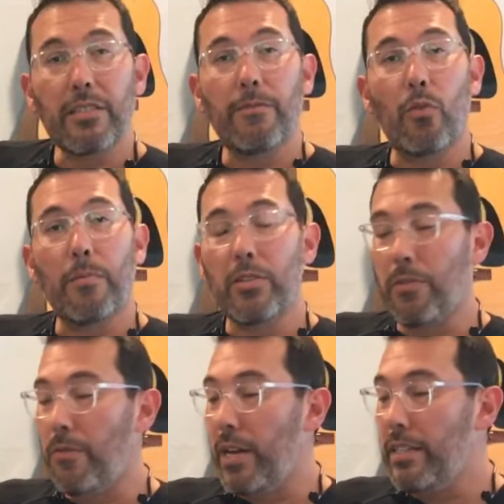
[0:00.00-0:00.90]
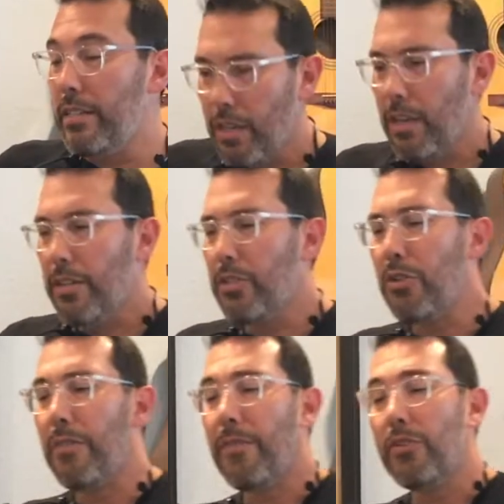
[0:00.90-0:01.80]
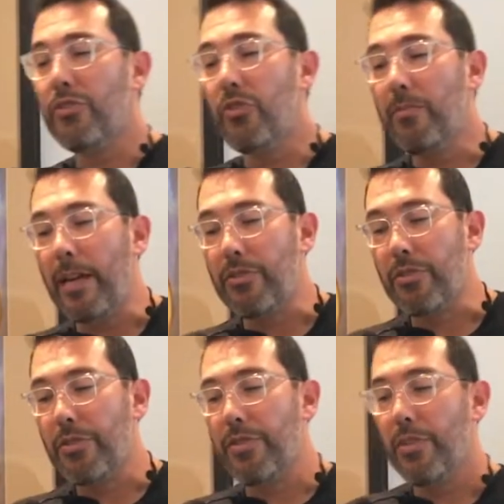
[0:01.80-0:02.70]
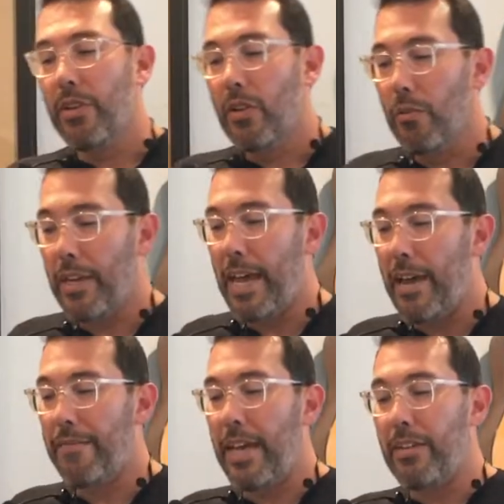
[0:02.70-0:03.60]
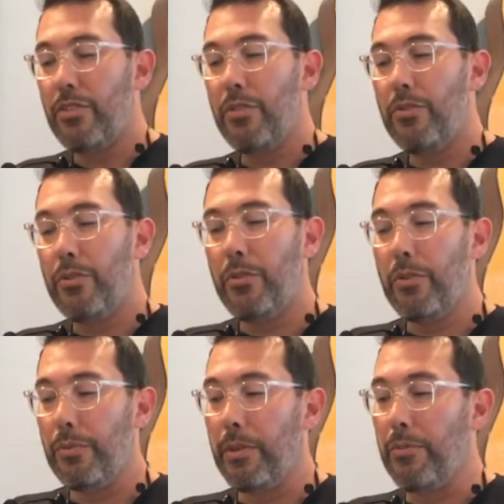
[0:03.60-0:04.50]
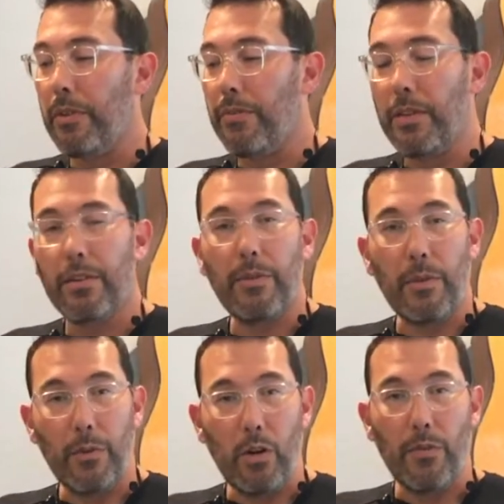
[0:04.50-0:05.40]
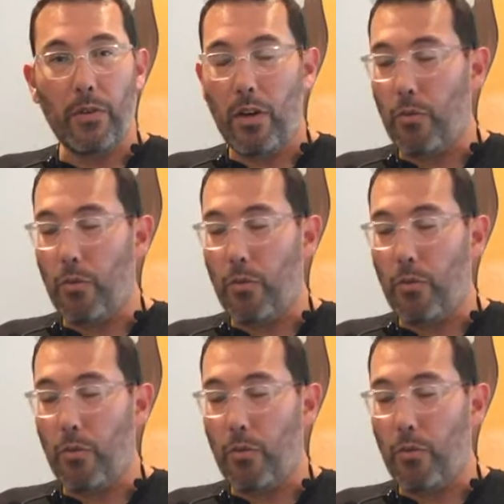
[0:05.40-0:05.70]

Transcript: in 4-measure phrases. So the first 2 measures, we have that 2-2-3-3 feel that we went over in our